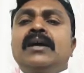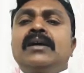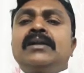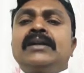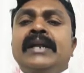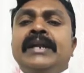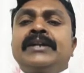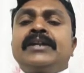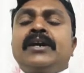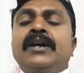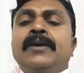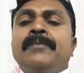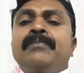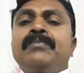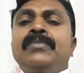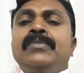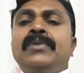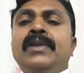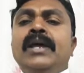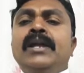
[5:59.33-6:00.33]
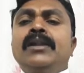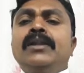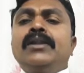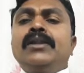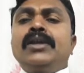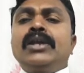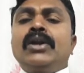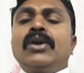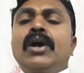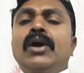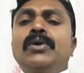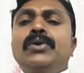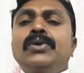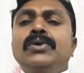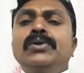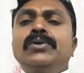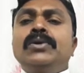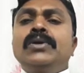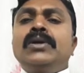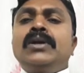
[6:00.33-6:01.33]
data. Then you have
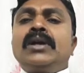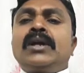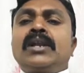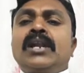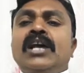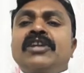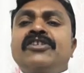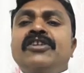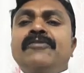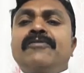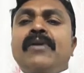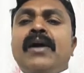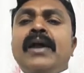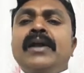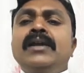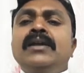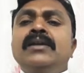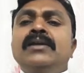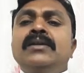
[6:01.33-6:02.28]
to classify